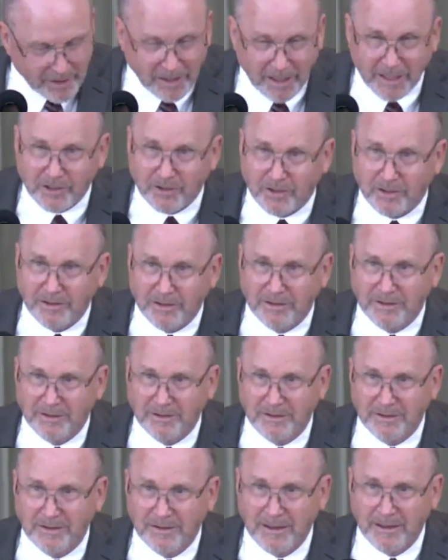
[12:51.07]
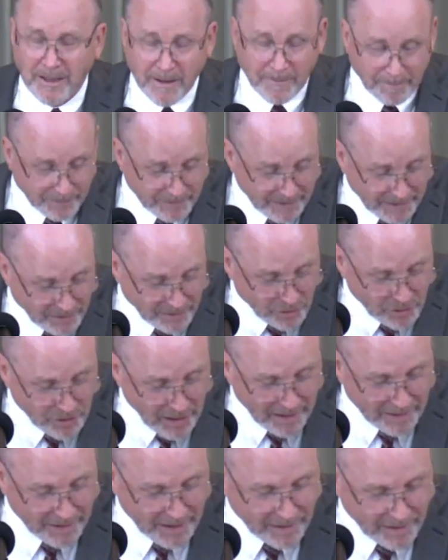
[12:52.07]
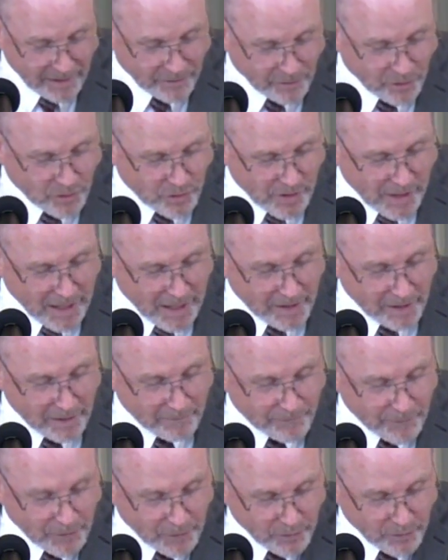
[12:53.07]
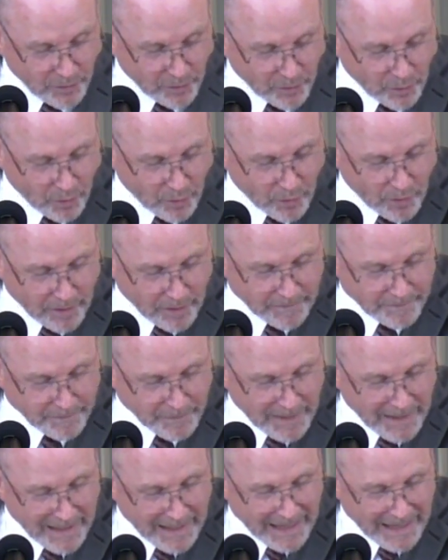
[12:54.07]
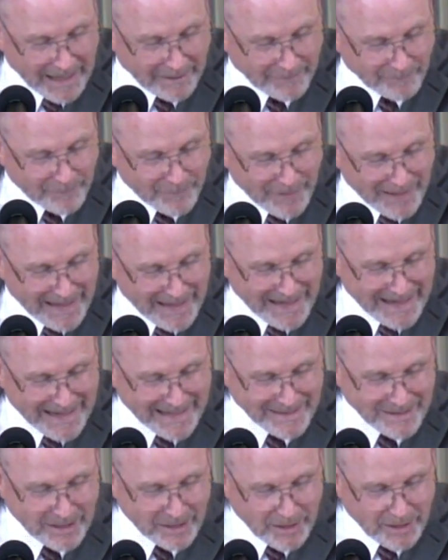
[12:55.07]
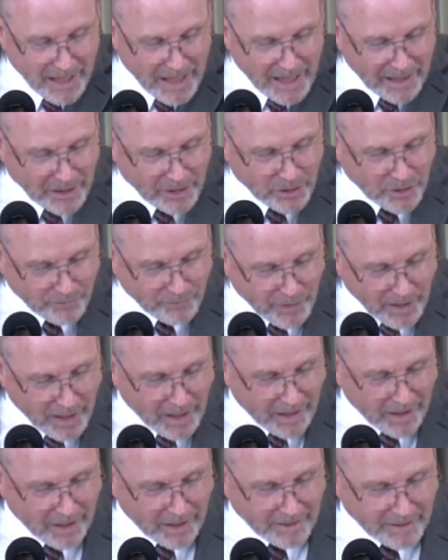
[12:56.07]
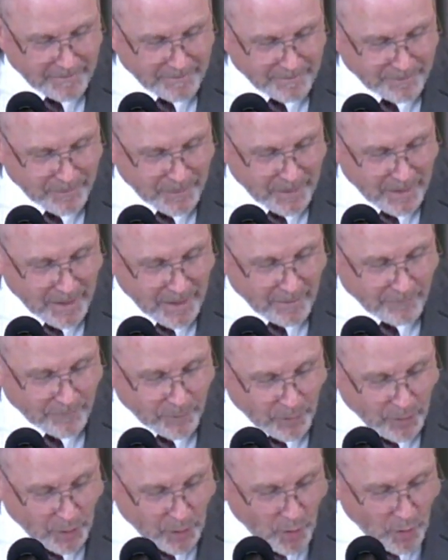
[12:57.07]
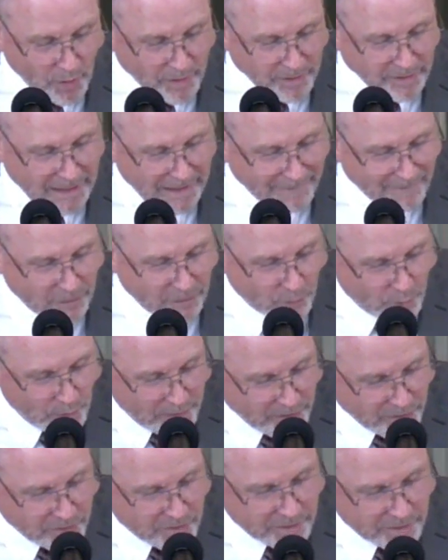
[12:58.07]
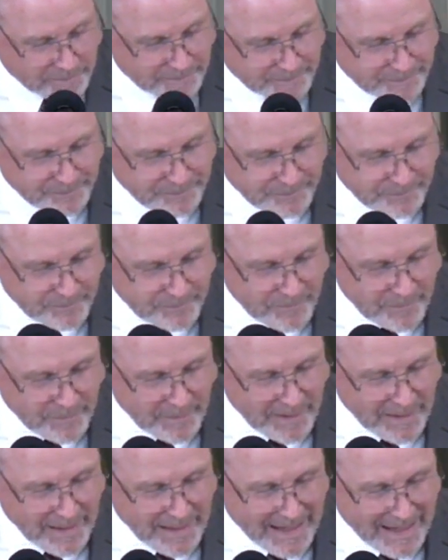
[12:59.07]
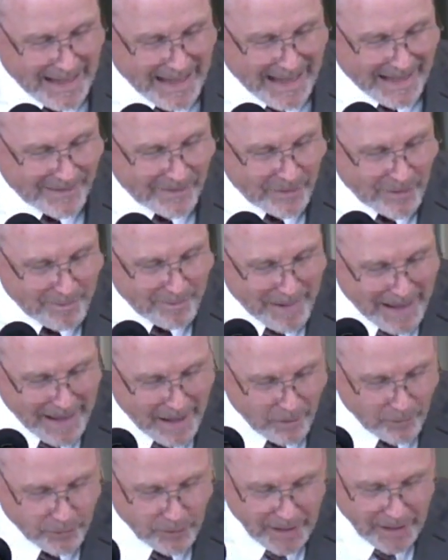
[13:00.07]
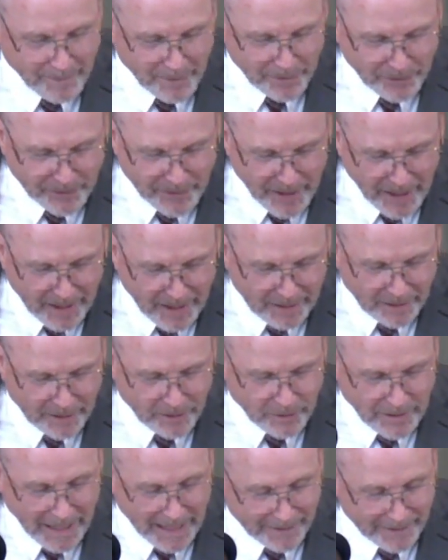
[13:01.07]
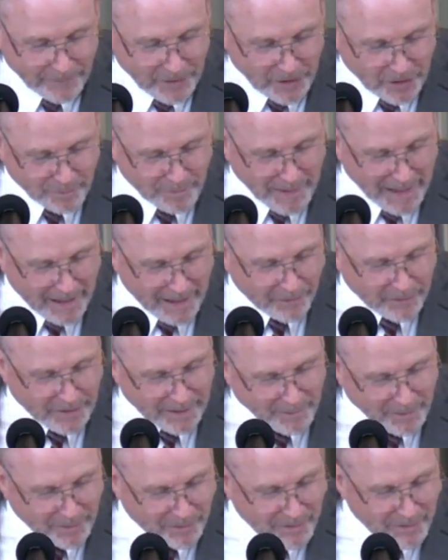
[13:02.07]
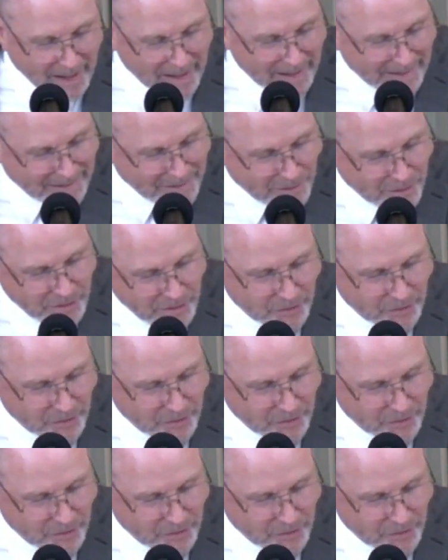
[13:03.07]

the listen, then shalt thou understand the fear of the Lord and find the knowledge of God. For the Lord giveth wisdom out of the mouth cometh knowledge, out of his mouth cometh knowledge and